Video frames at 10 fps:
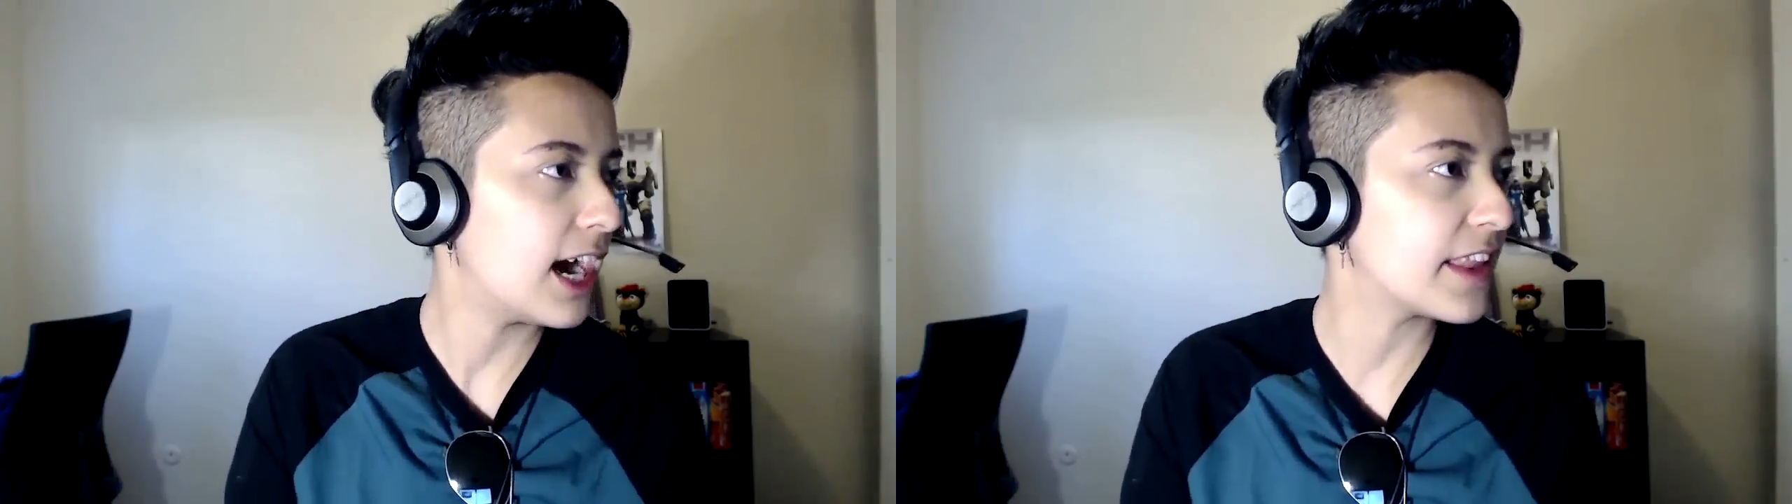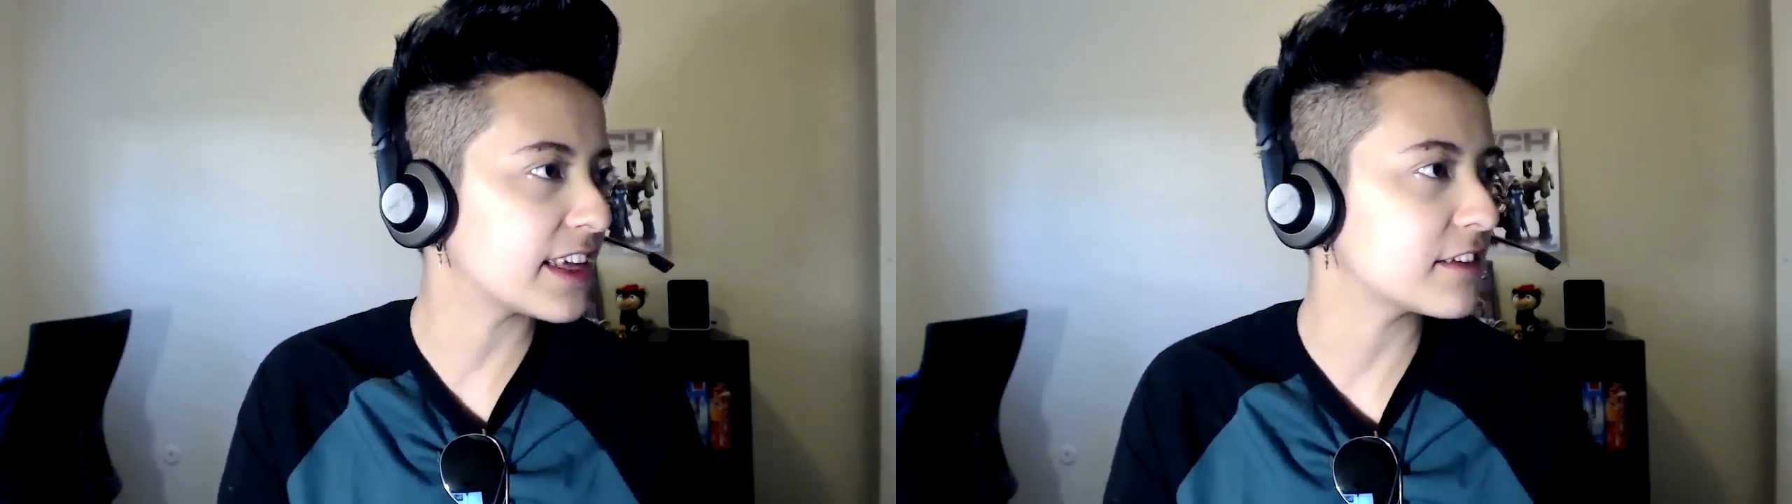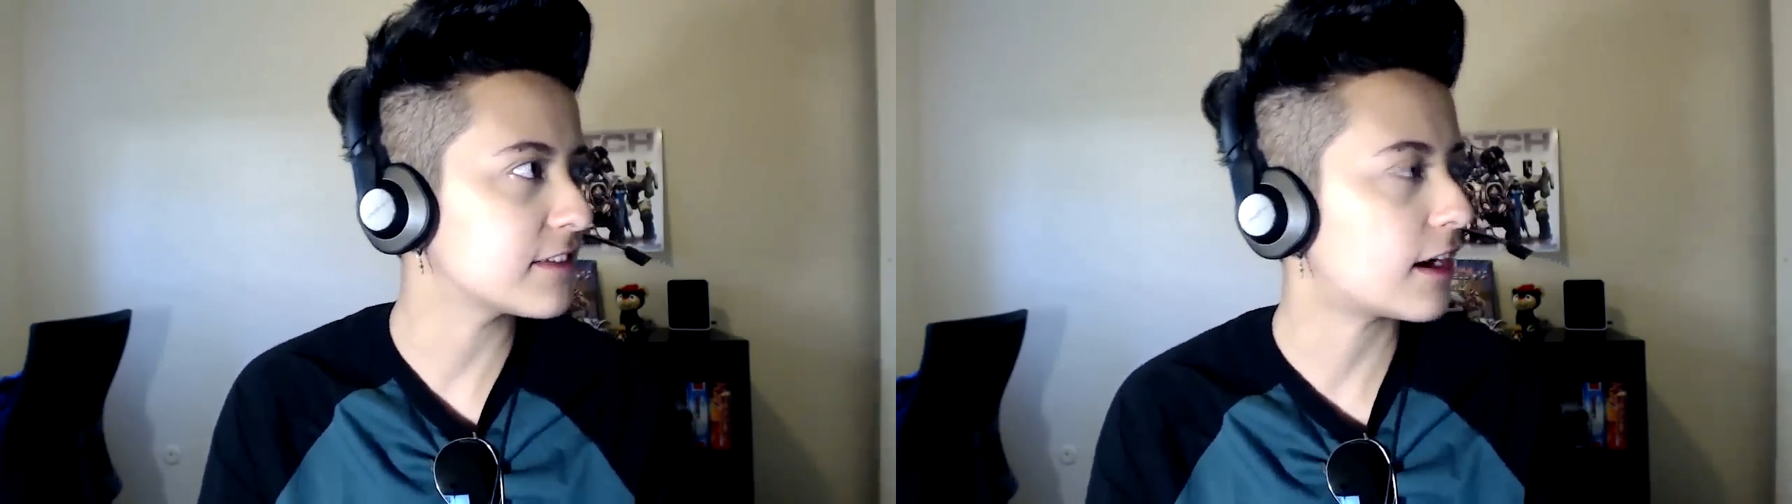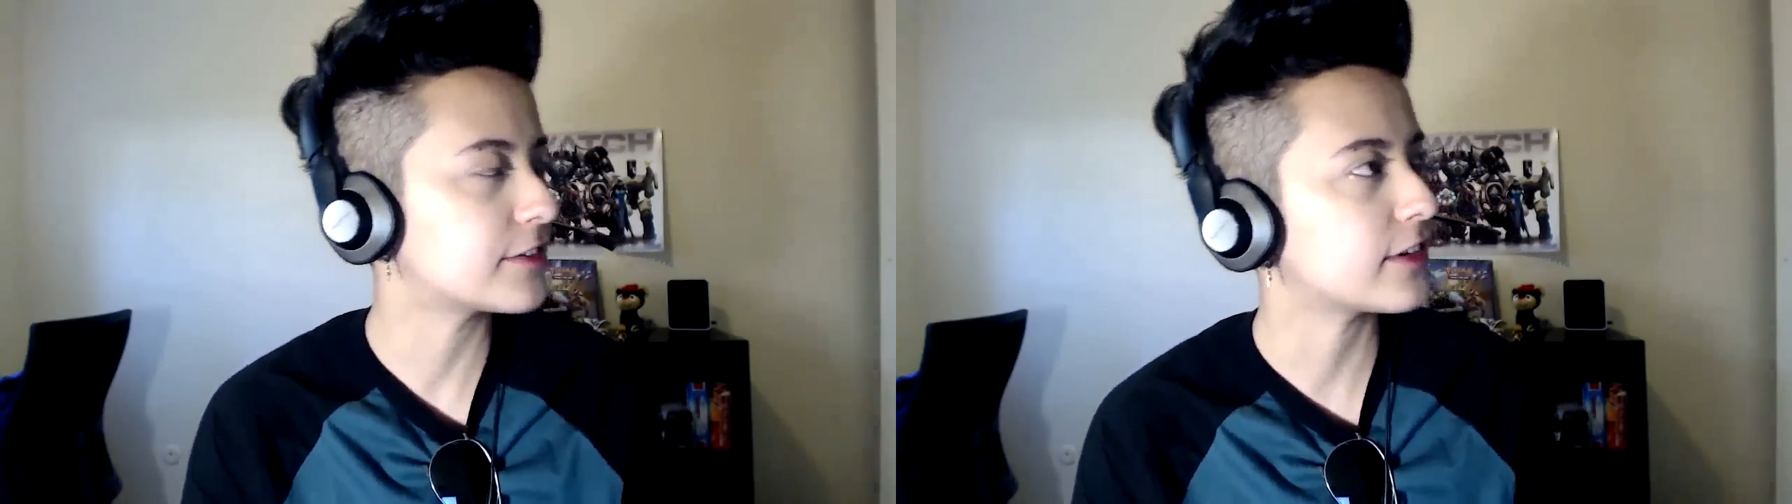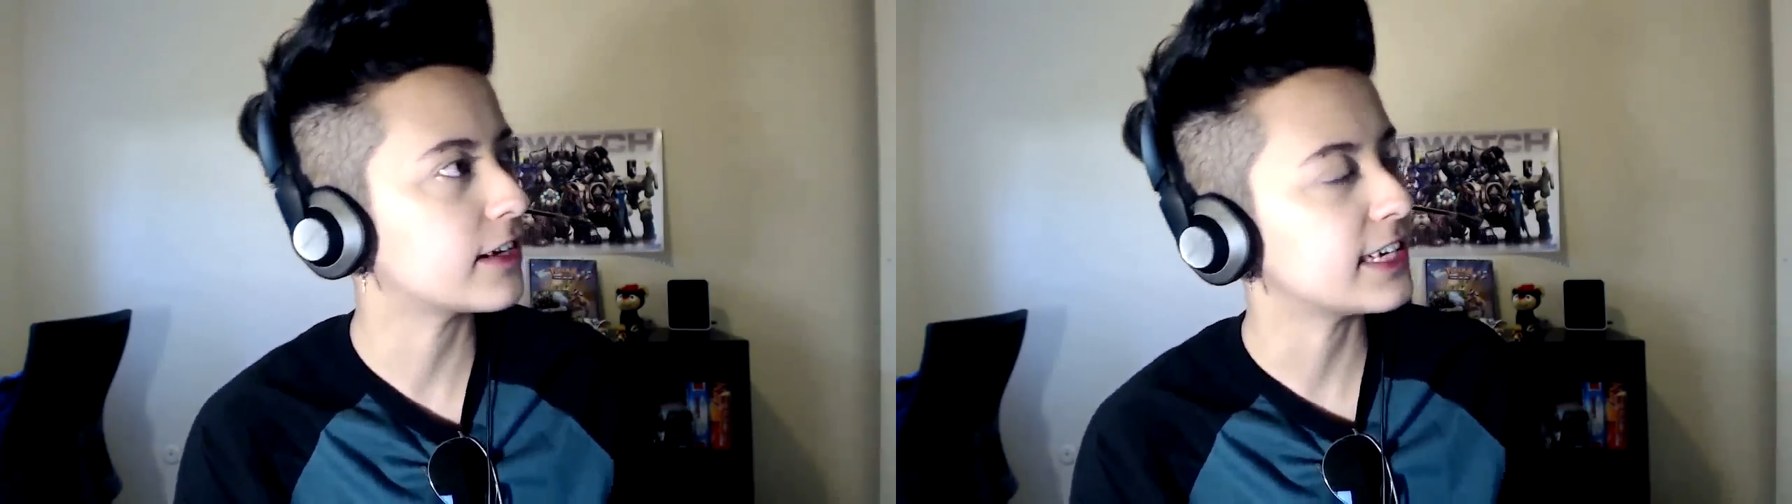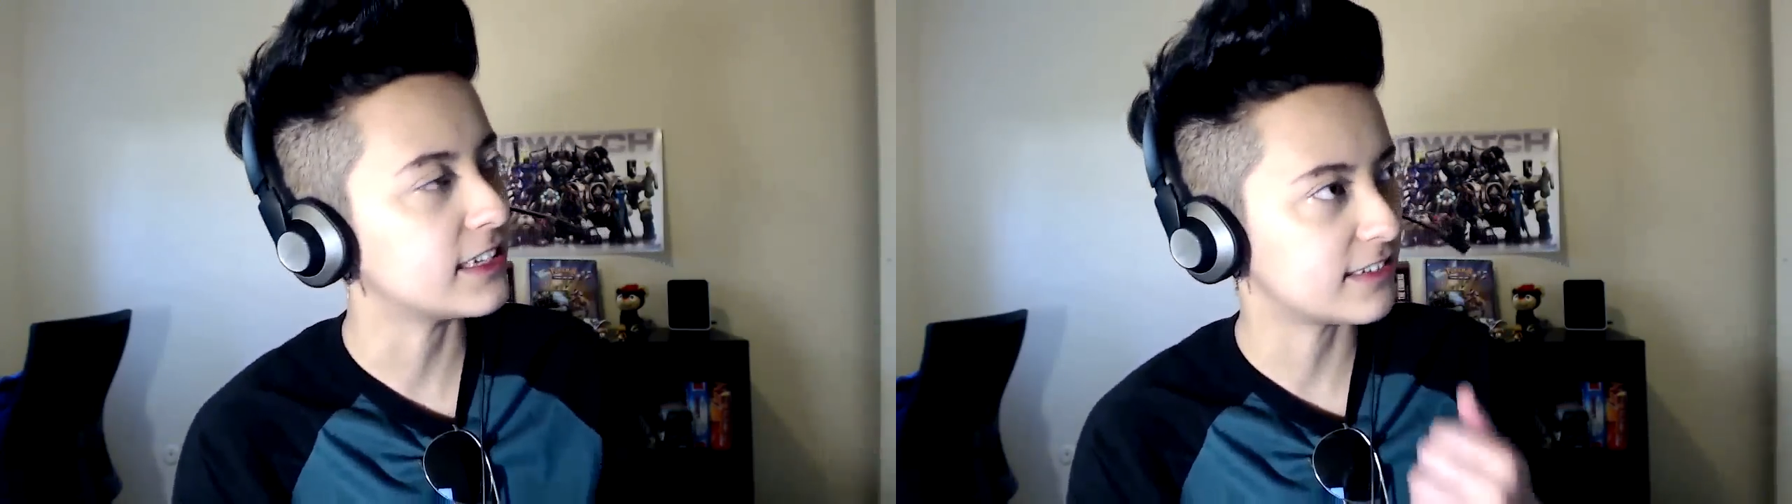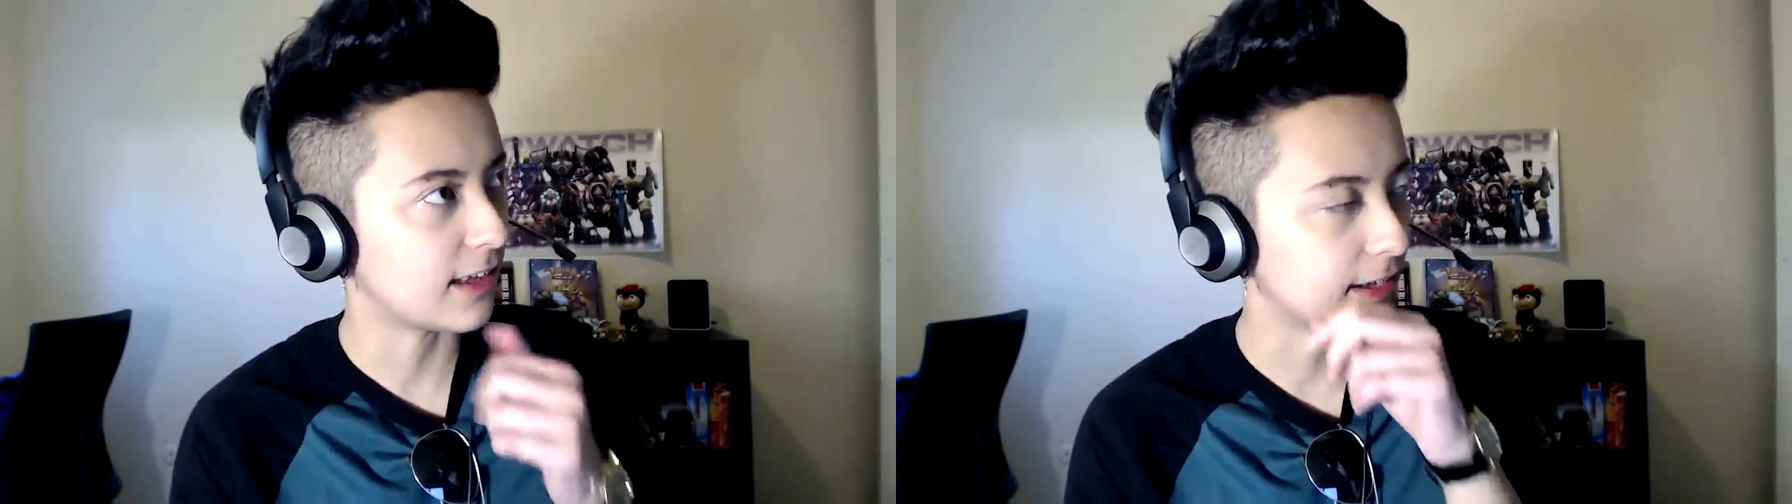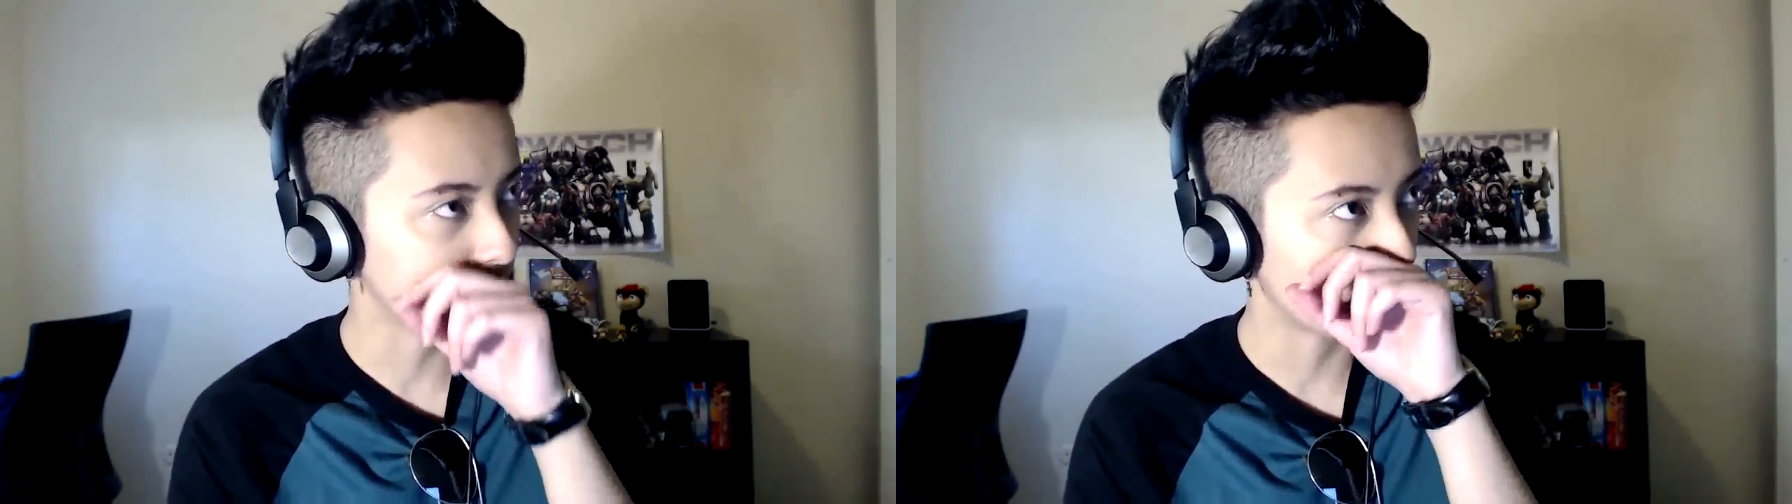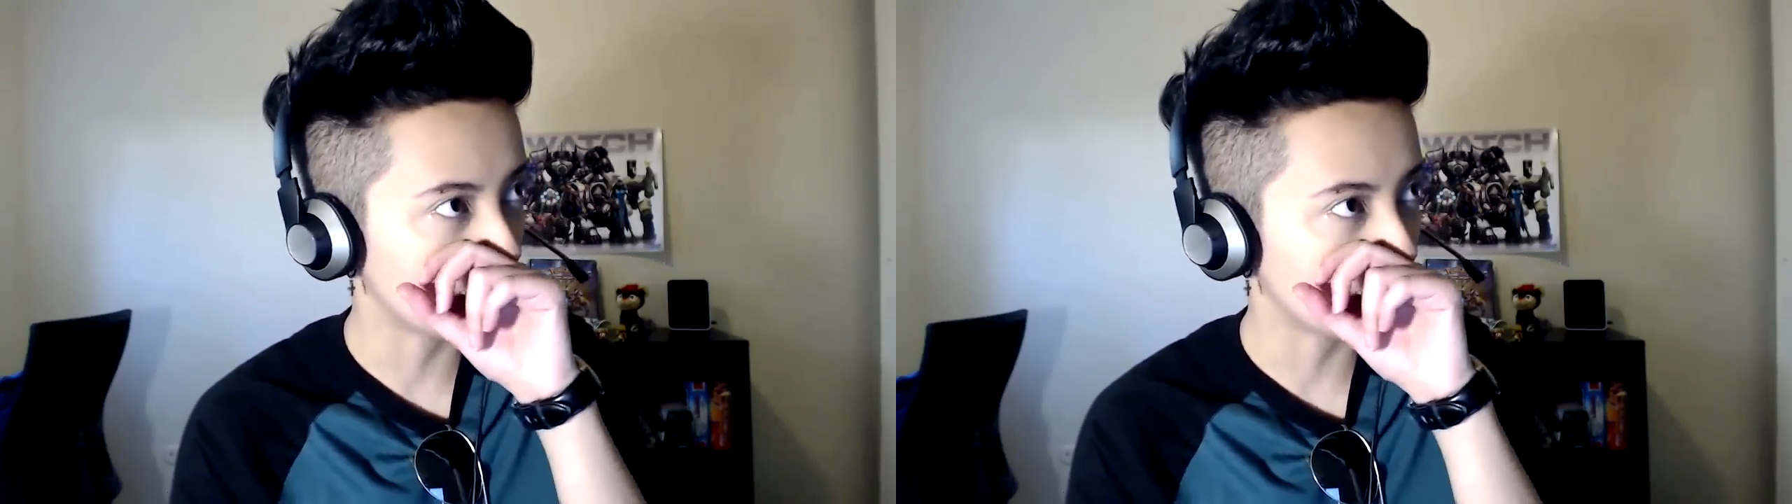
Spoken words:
I think Sasha is like